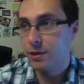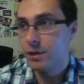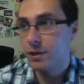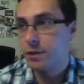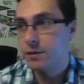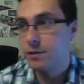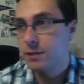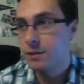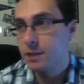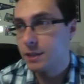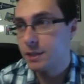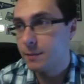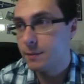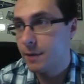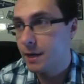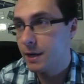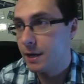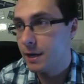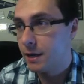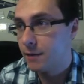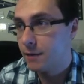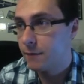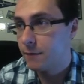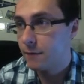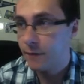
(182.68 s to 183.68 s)
use it to
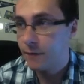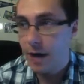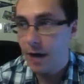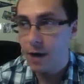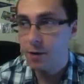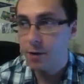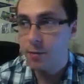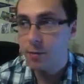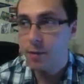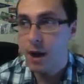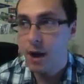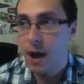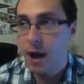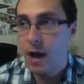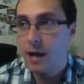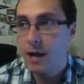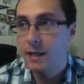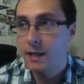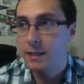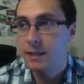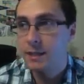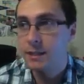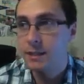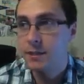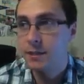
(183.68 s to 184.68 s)
make flower
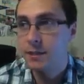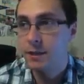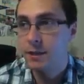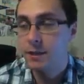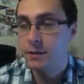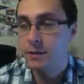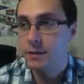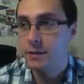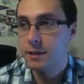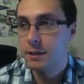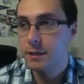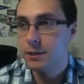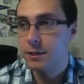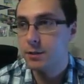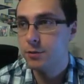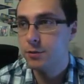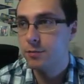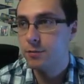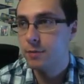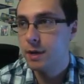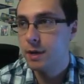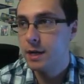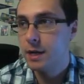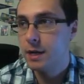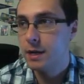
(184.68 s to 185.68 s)
pots. You can use it to
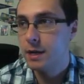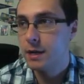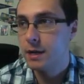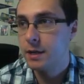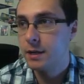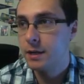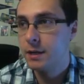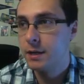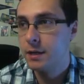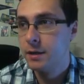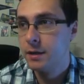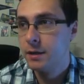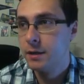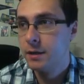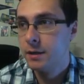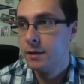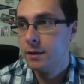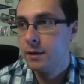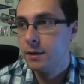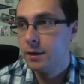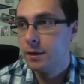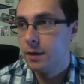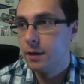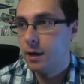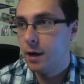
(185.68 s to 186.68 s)
make,
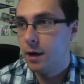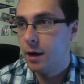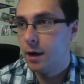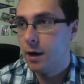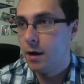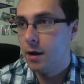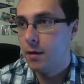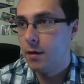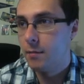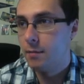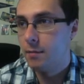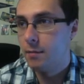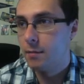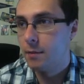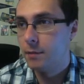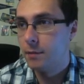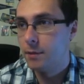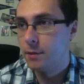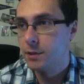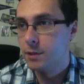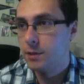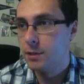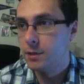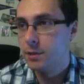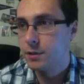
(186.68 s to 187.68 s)
let me
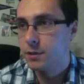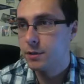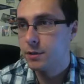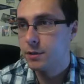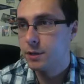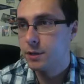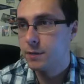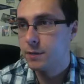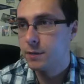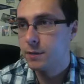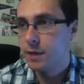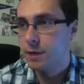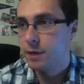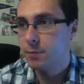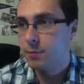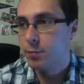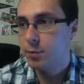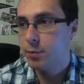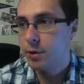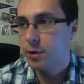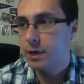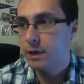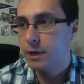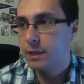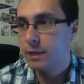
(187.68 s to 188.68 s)
show you, you can make
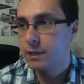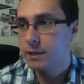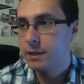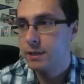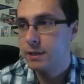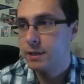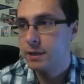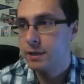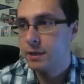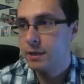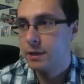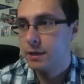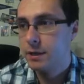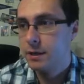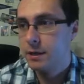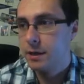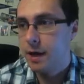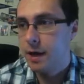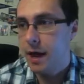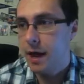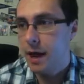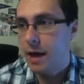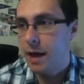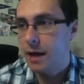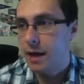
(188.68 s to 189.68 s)
bricks.
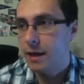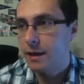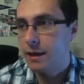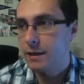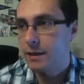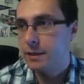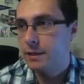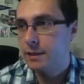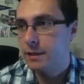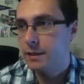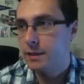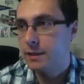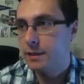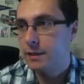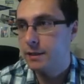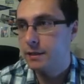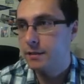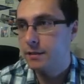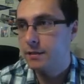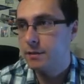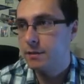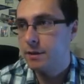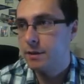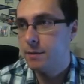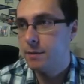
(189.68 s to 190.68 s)
And
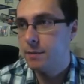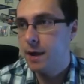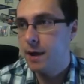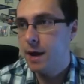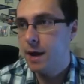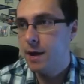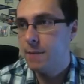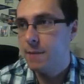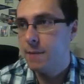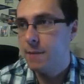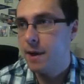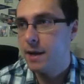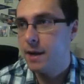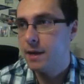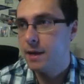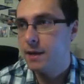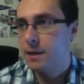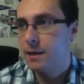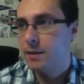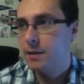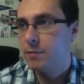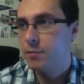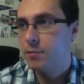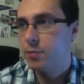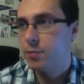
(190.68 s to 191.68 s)
in my
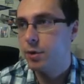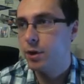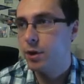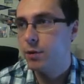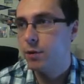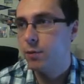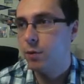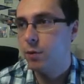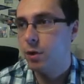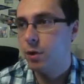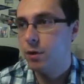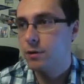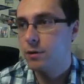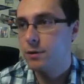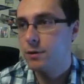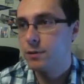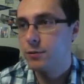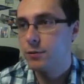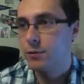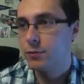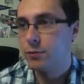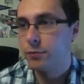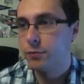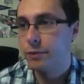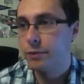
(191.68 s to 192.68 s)
opinion, brick walls look
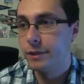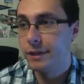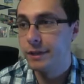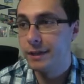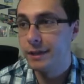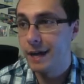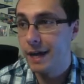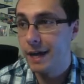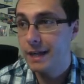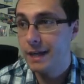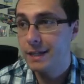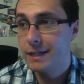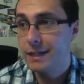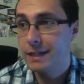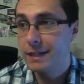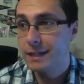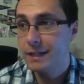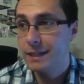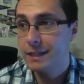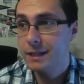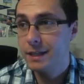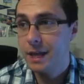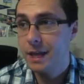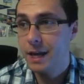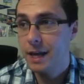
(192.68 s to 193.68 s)
really nice in
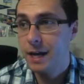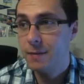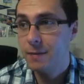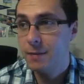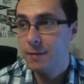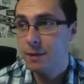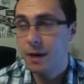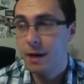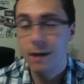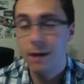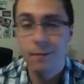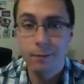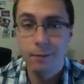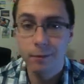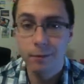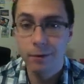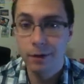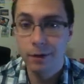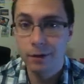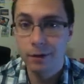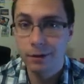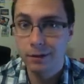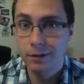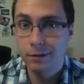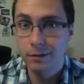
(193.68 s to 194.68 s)
this game, a lot more
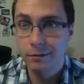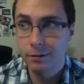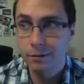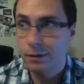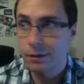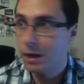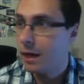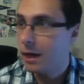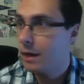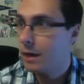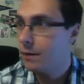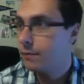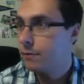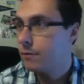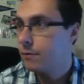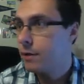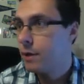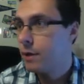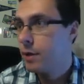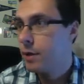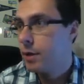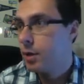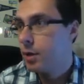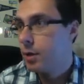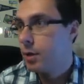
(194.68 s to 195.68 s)
nicer than real life.
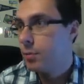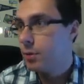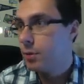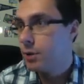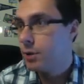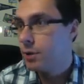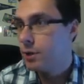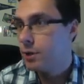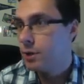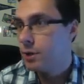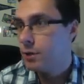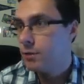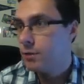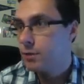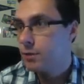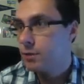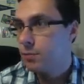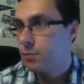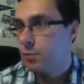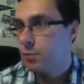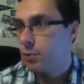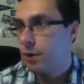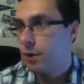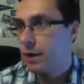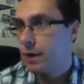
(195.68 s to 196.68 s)
But you can use the
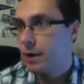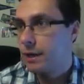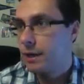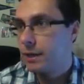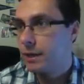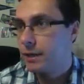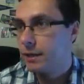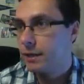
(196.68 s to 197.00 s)
brick